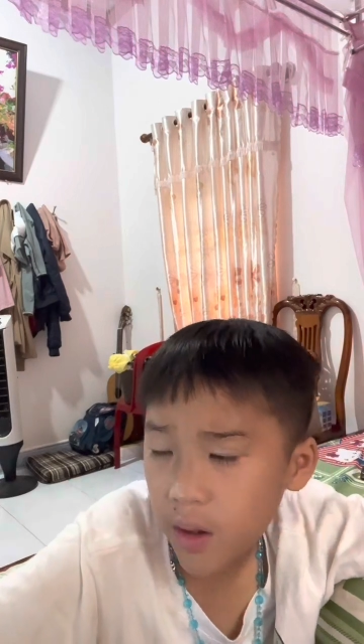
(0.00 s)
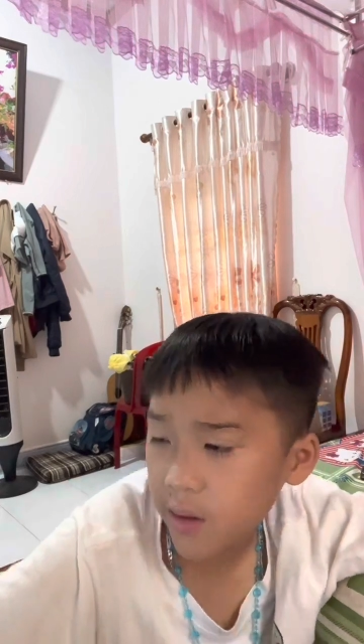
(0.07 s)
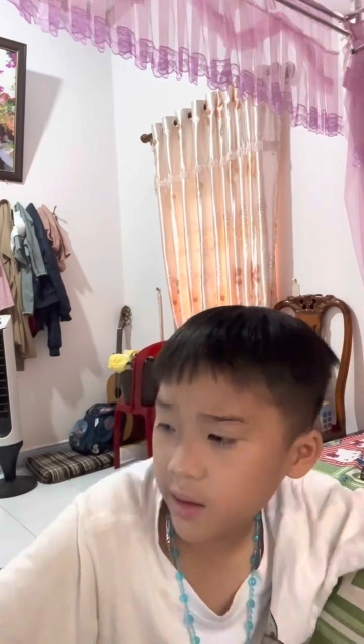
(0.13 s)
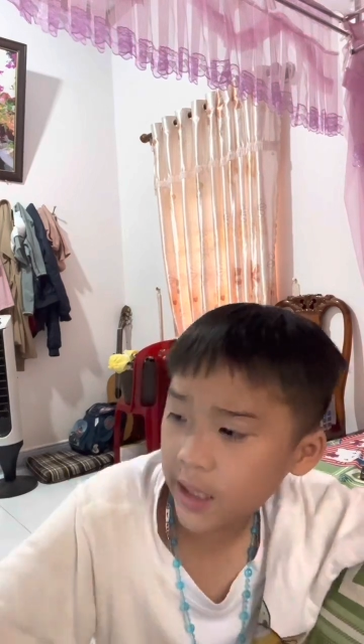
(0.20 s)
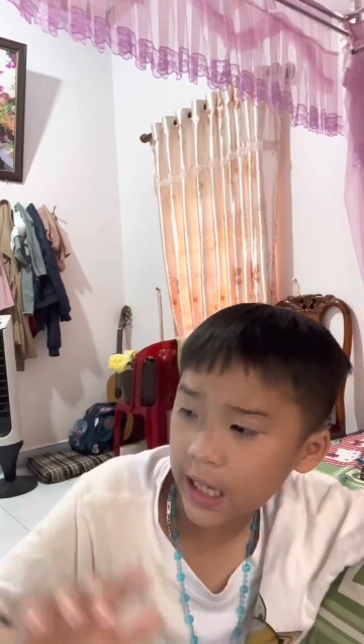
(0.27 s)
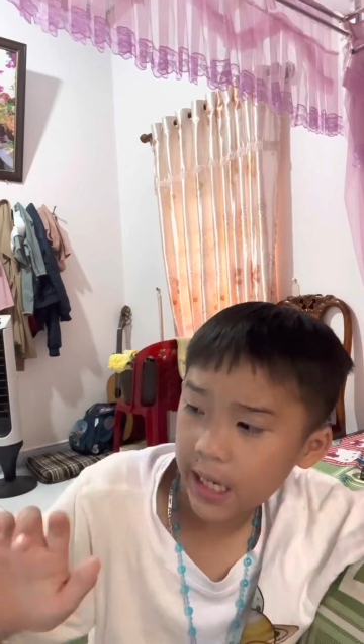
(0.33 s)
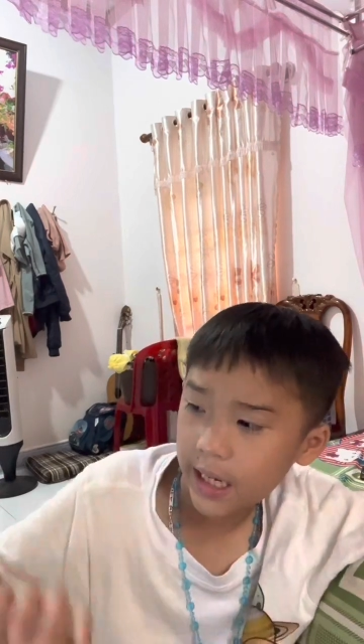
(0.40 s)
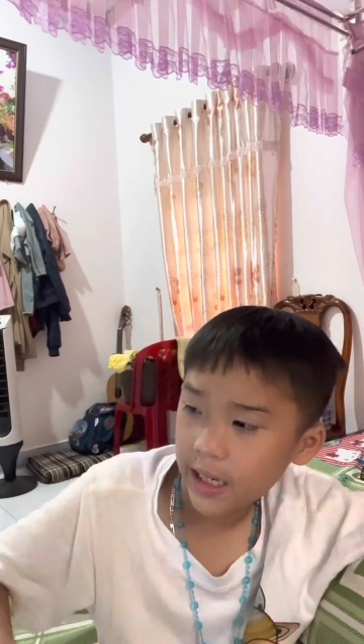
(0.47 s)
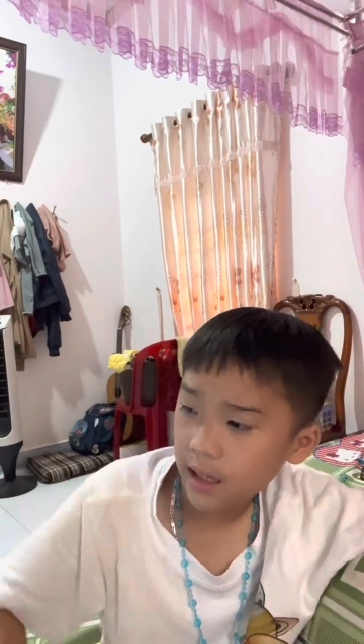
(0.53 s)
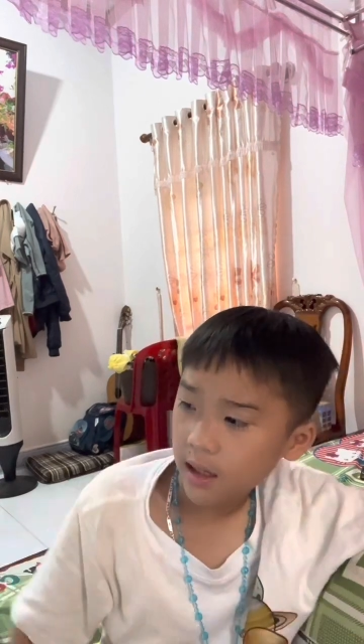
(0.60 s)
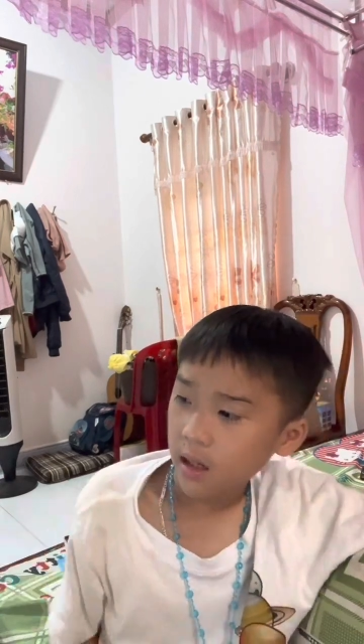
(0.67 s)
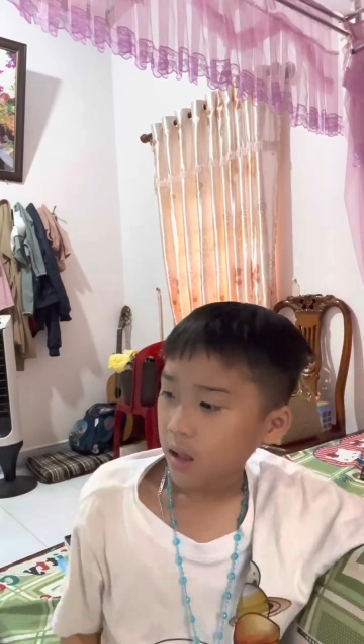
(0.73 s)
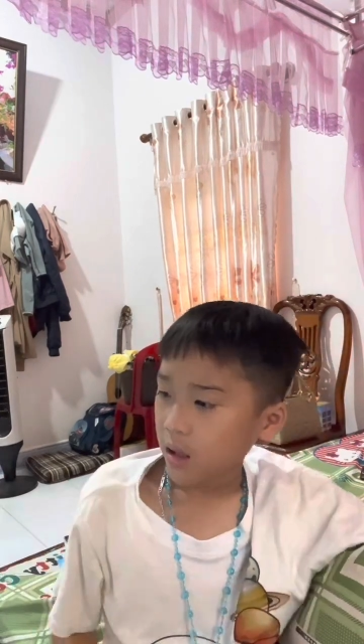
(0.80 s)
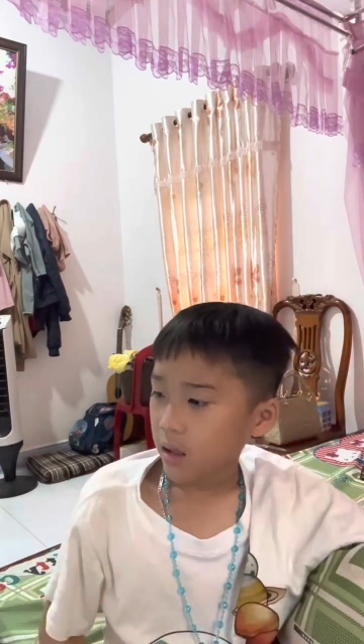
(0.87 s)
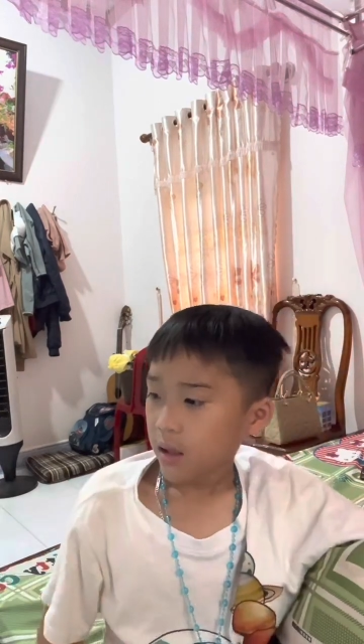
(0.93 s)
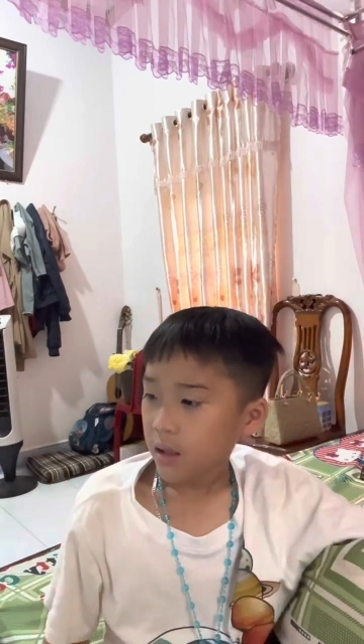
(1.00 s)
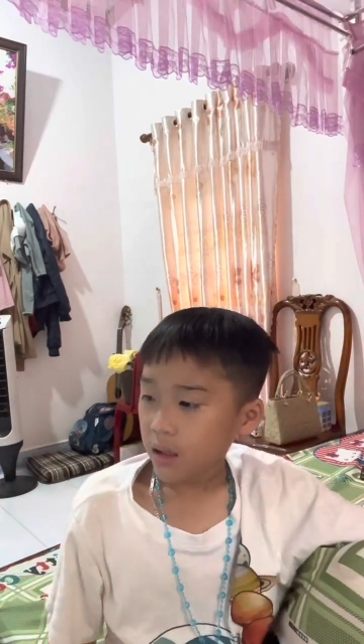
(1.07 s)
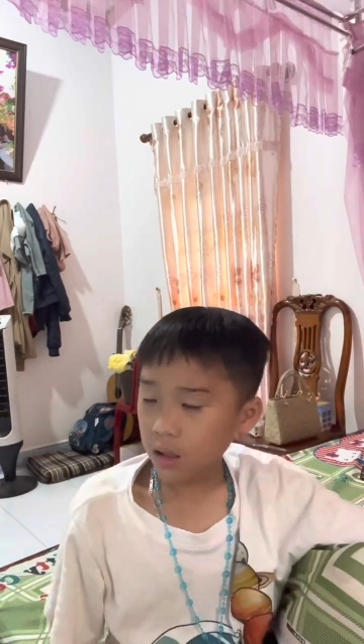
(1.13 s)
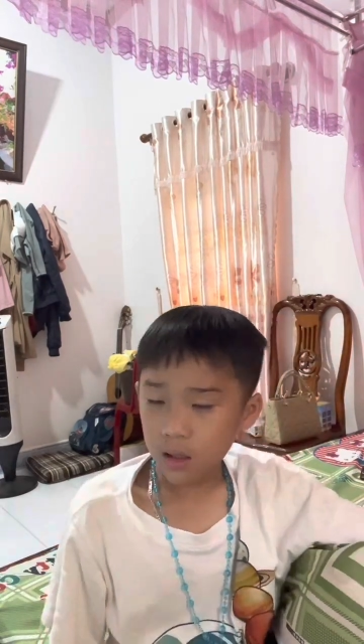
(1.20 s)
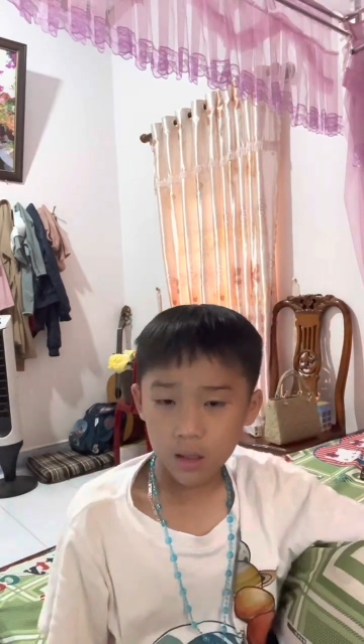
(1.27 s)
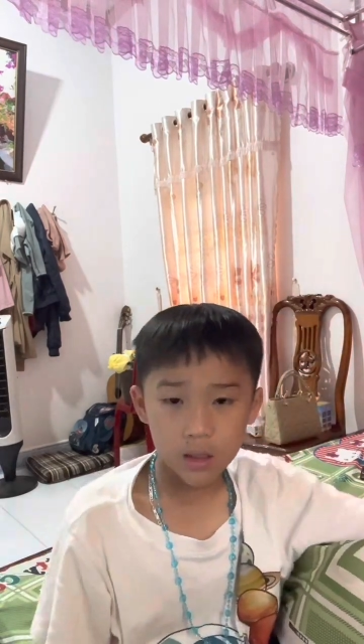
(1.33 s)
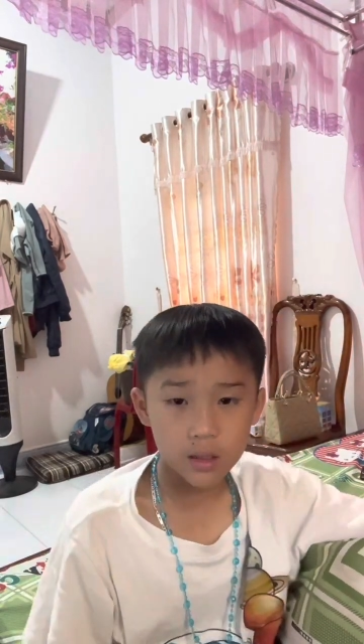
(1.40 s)
Okay,
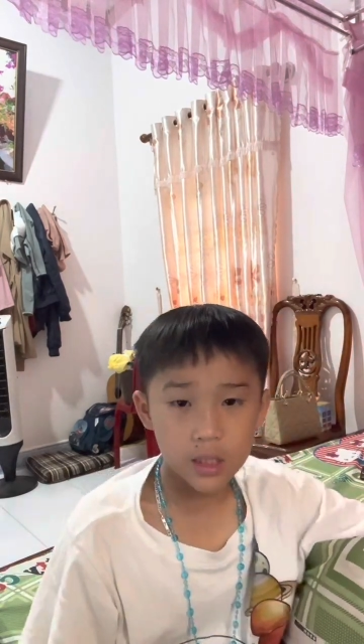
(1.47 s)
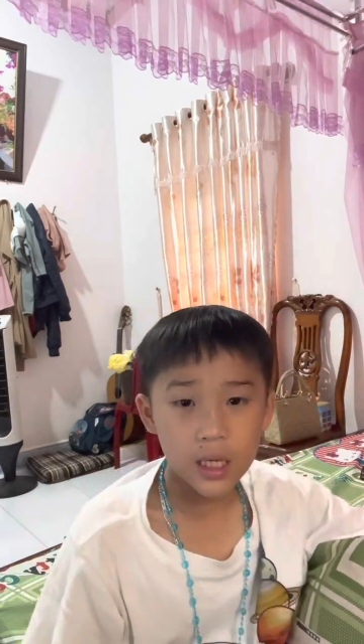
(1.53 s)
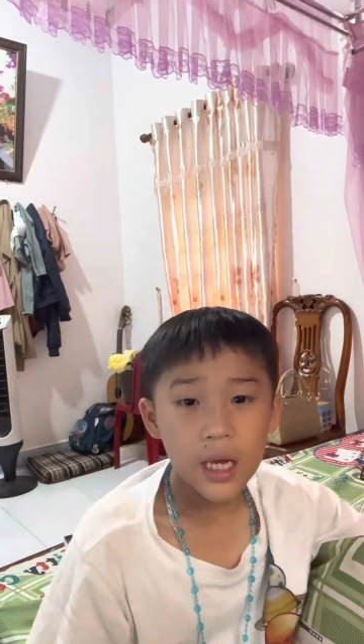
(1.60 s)
good.